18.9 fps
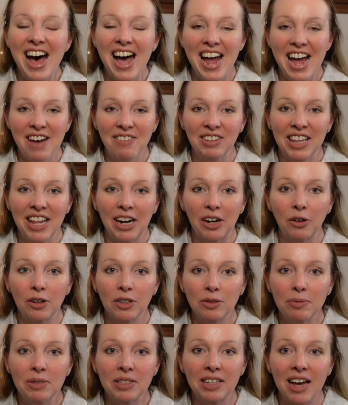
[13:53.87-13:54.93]
I have a lot of
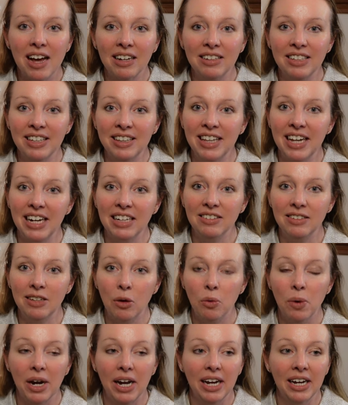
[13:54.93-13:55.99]
Christmas content that I
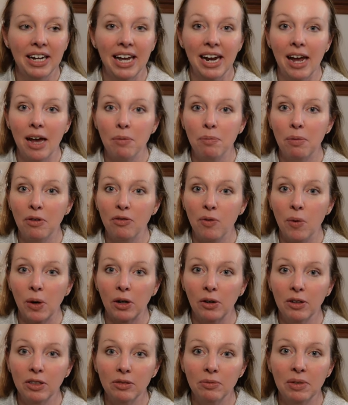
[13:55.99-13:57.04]
still want to get up before
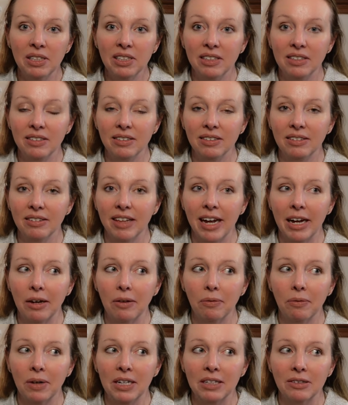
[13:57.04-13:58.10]
Christmas. Is like,
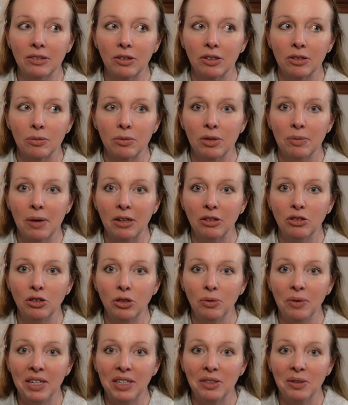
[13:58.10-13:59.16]
what is Christmas, about
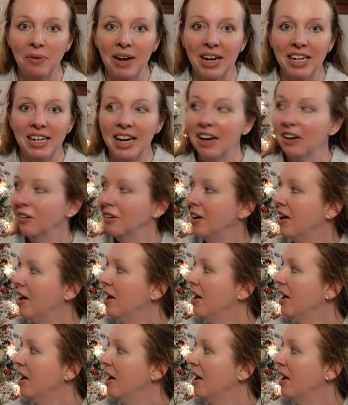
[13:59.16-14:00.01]
2 weeks away now?